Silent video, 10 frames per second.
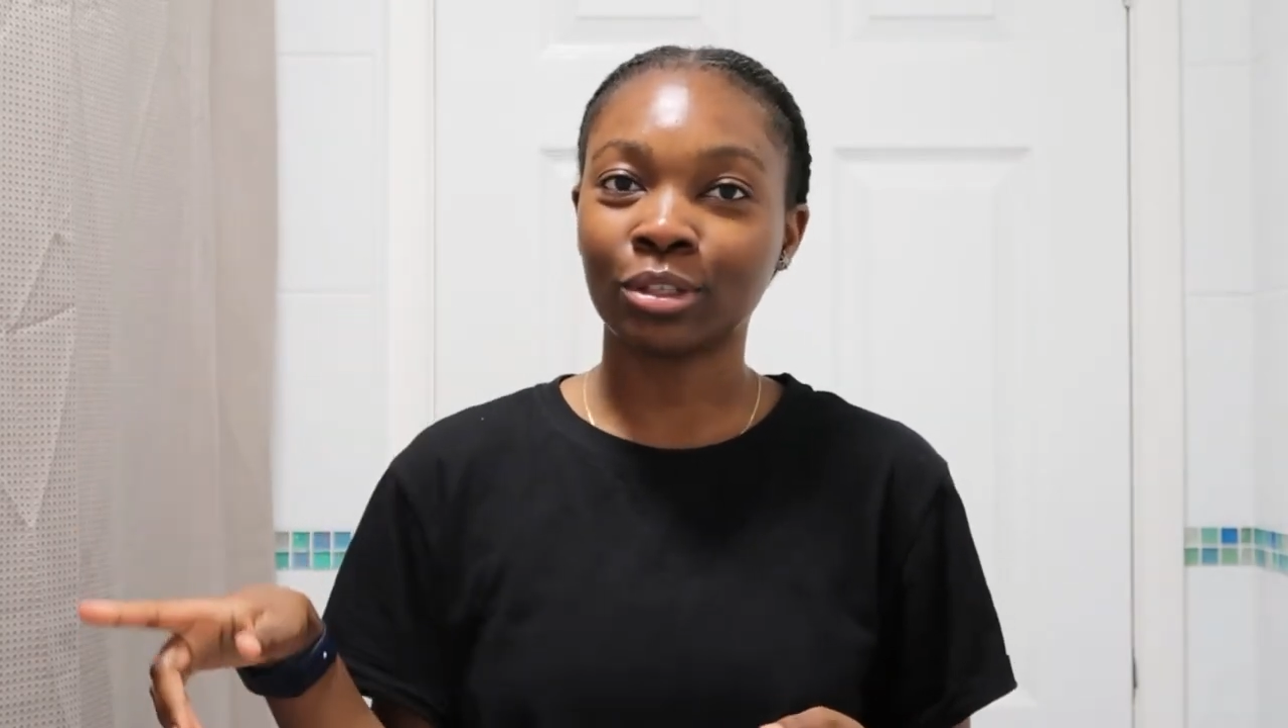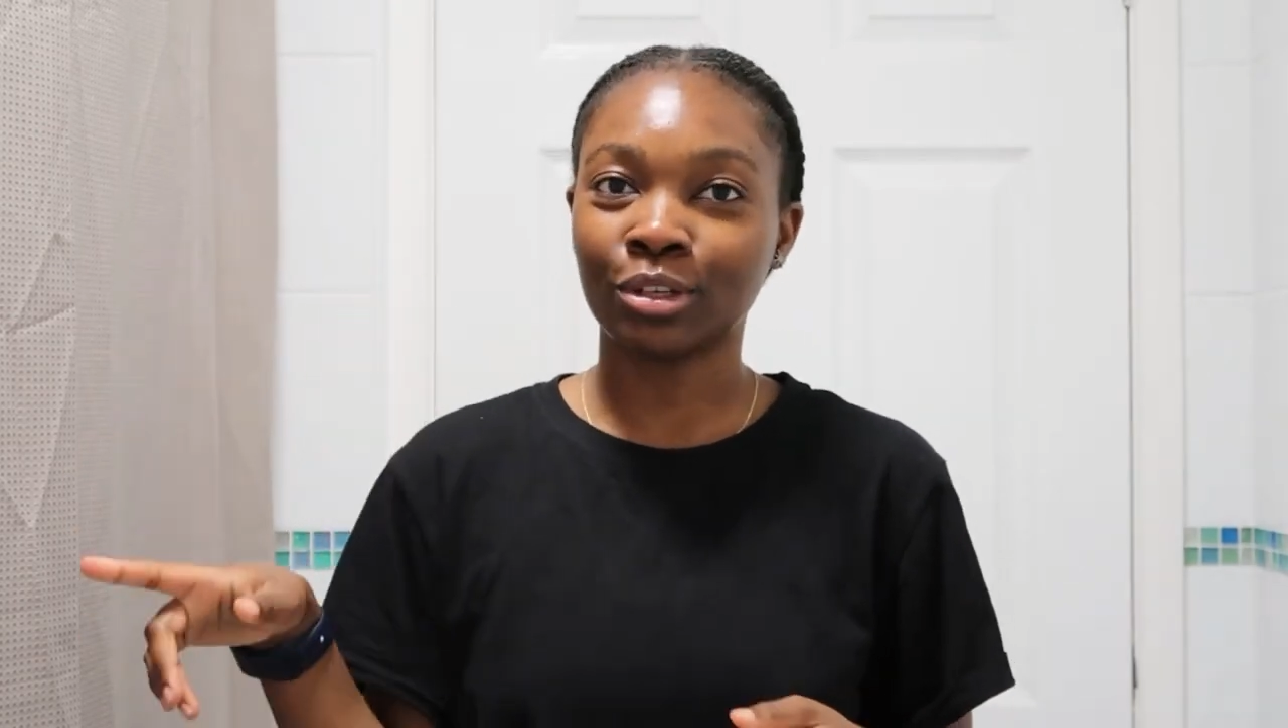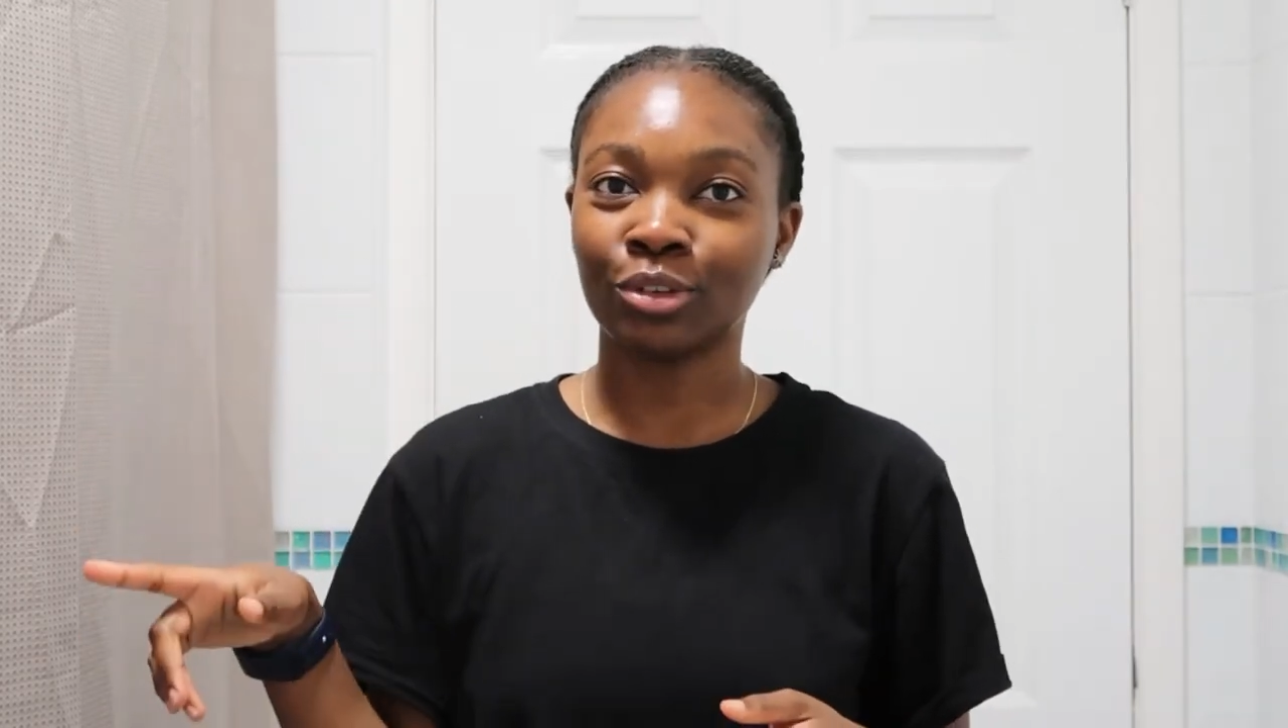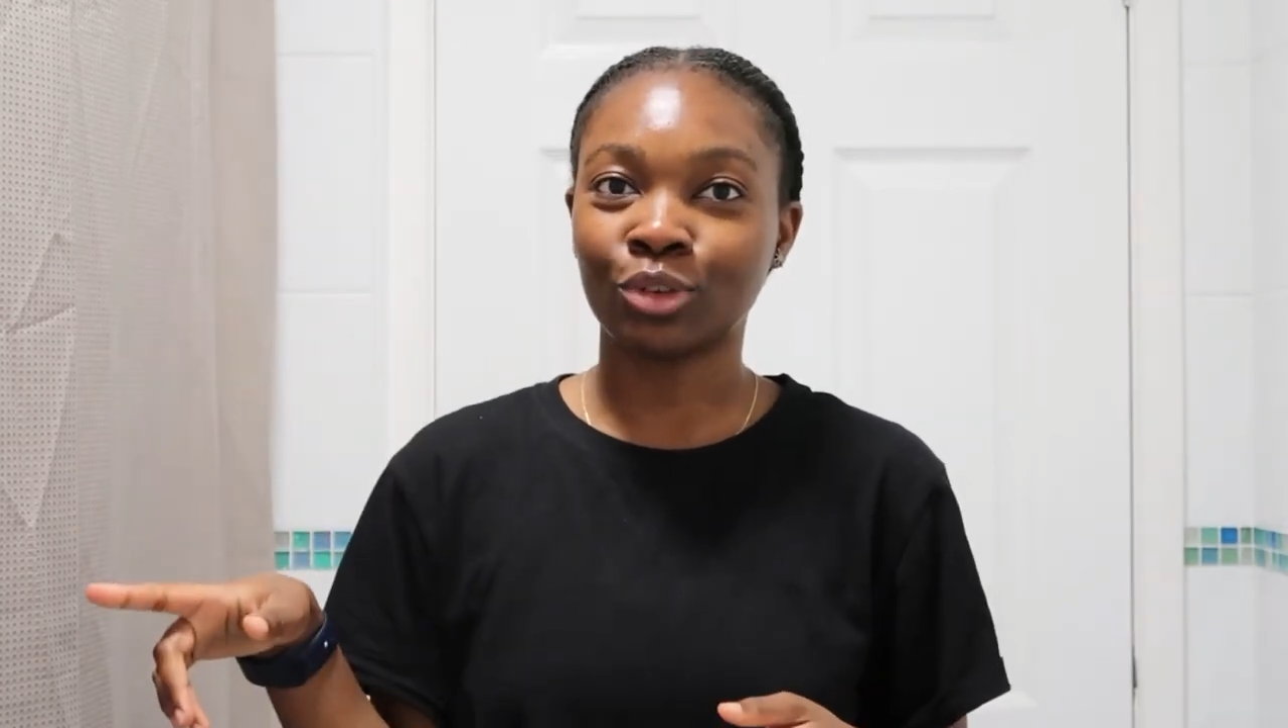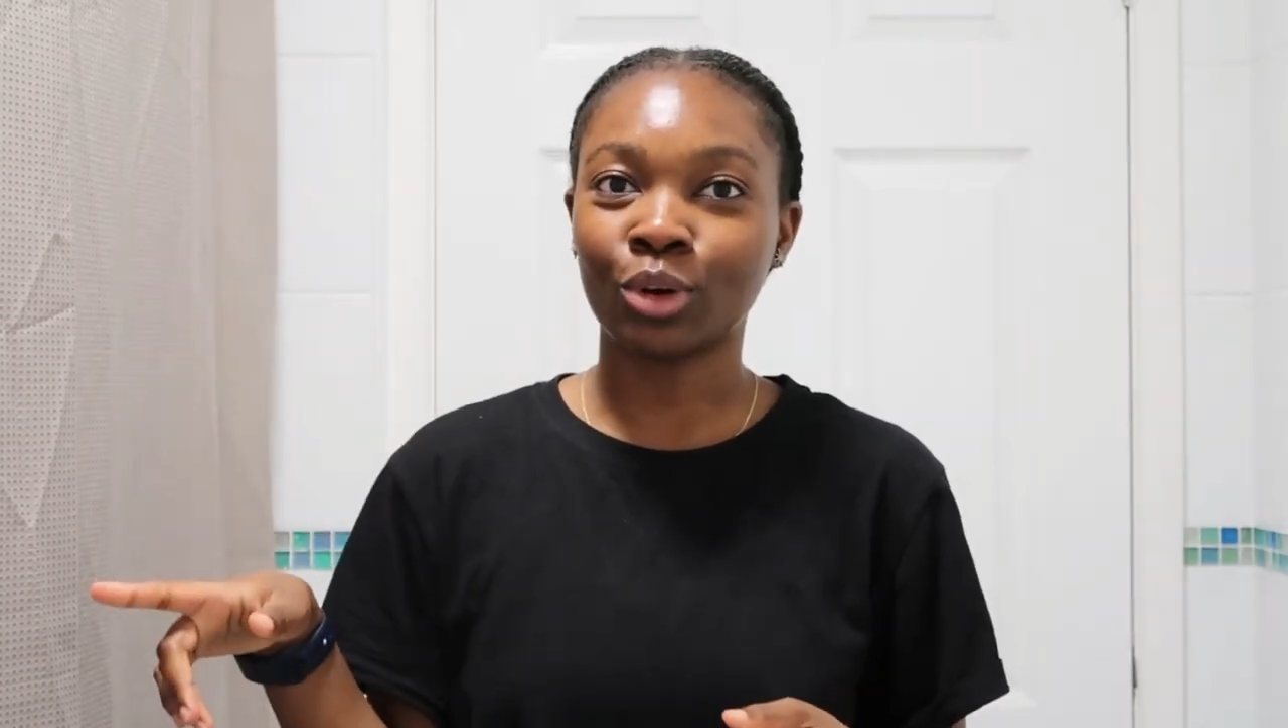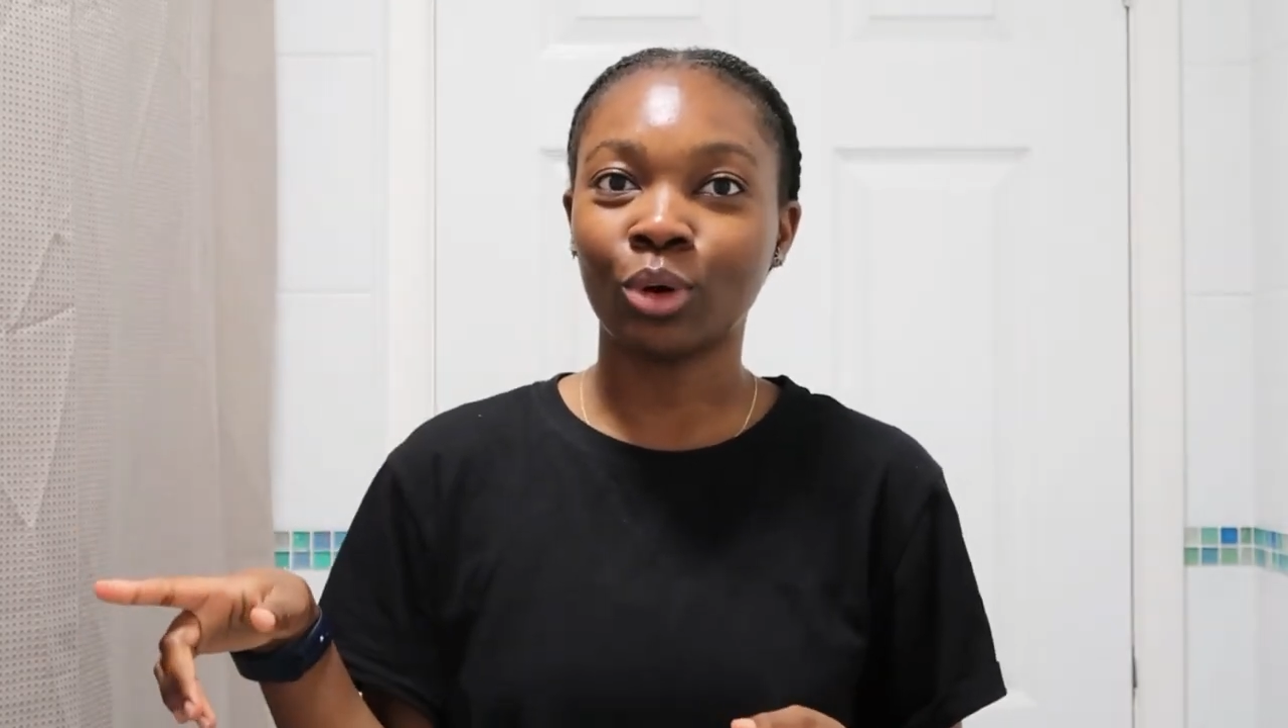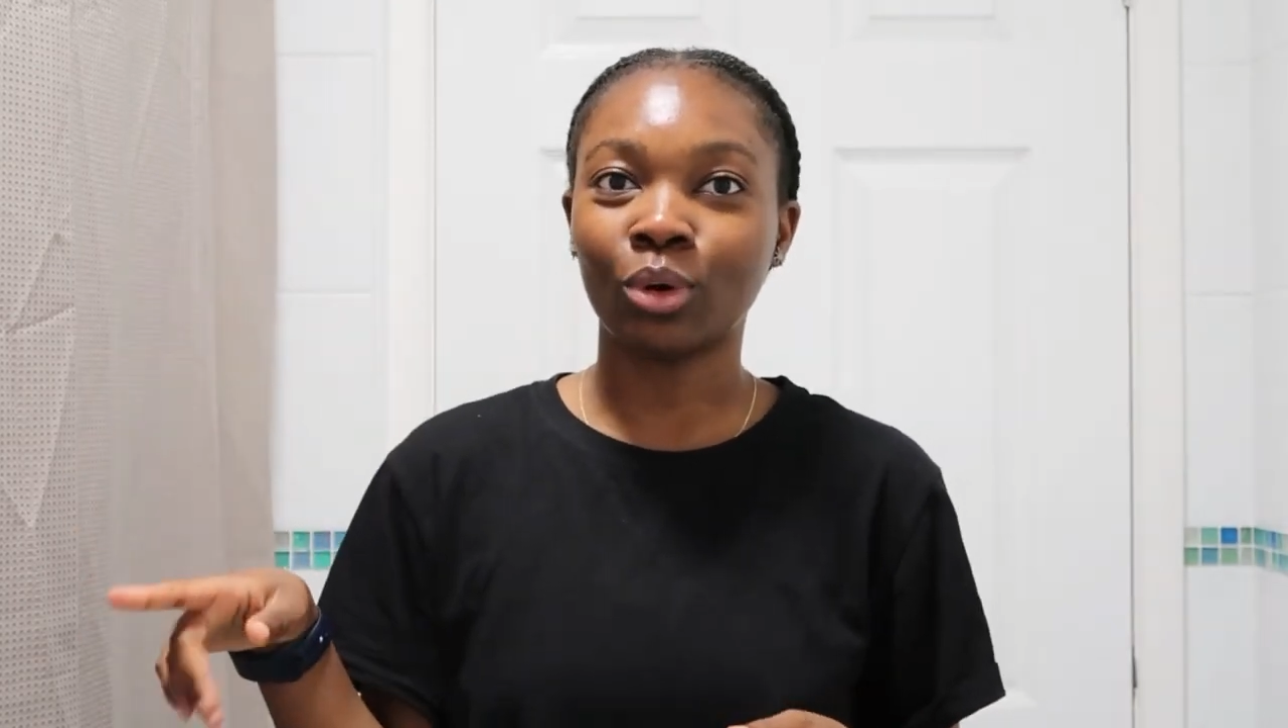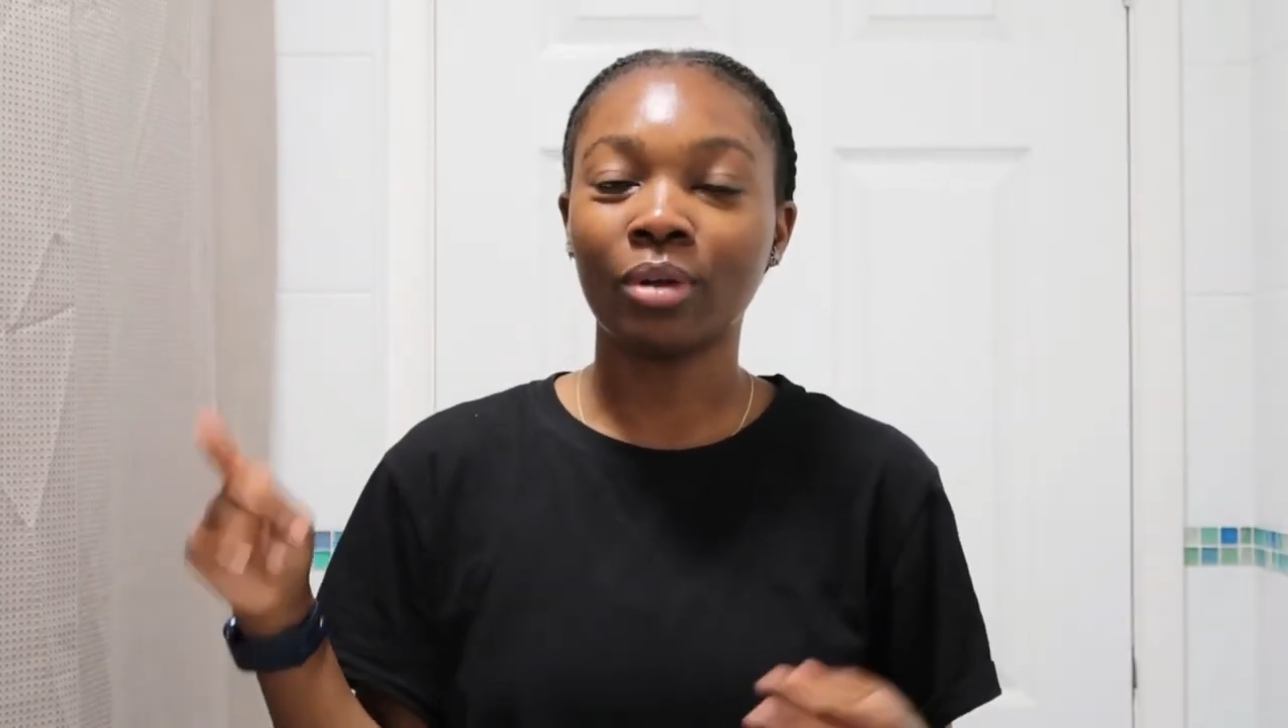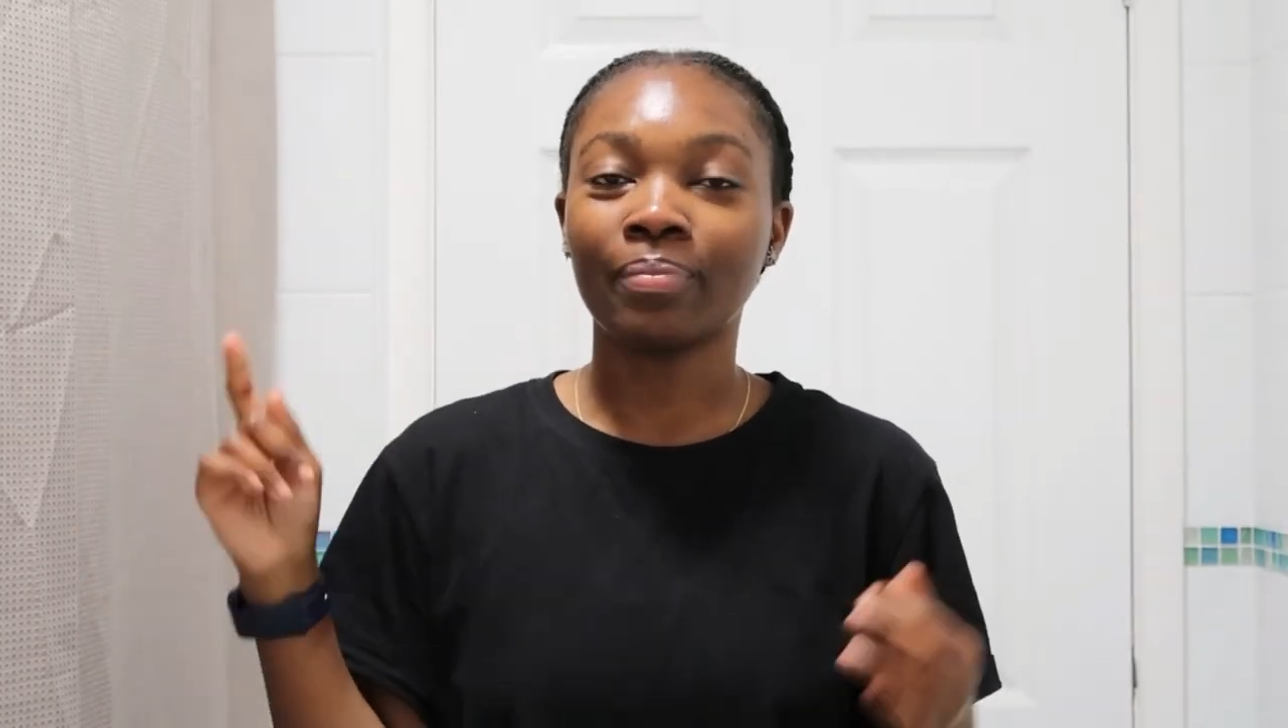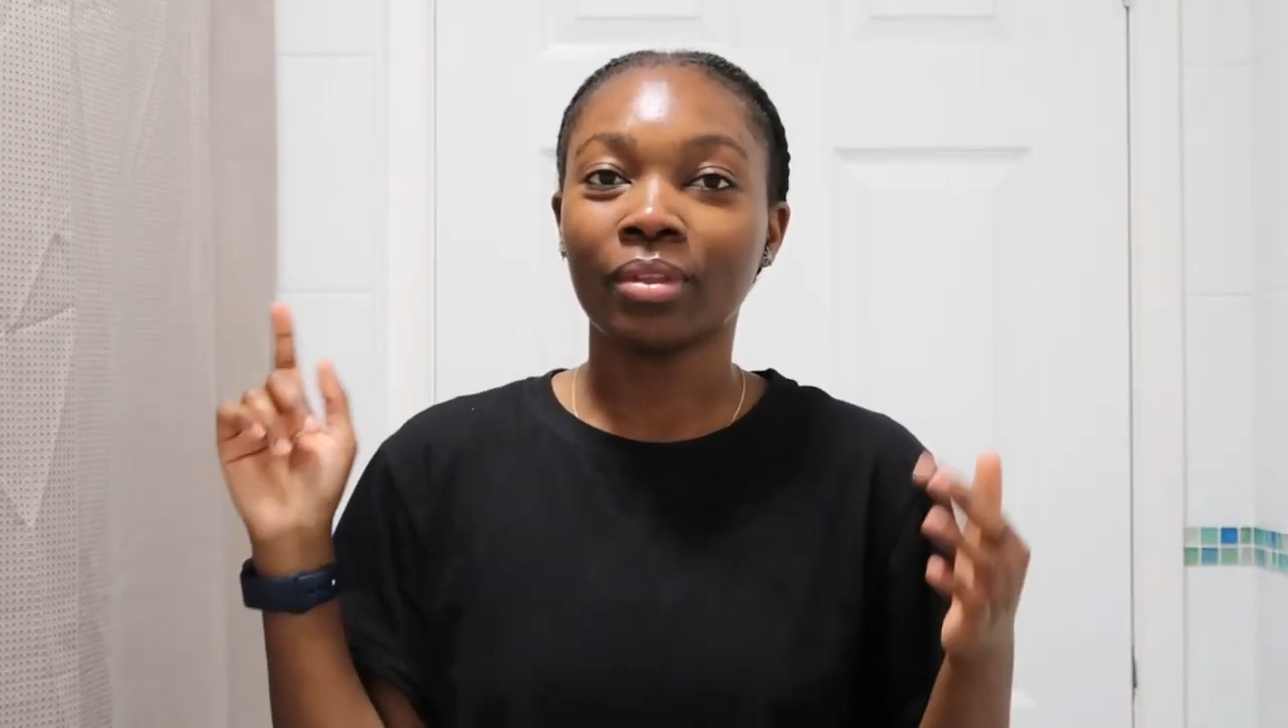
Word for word: control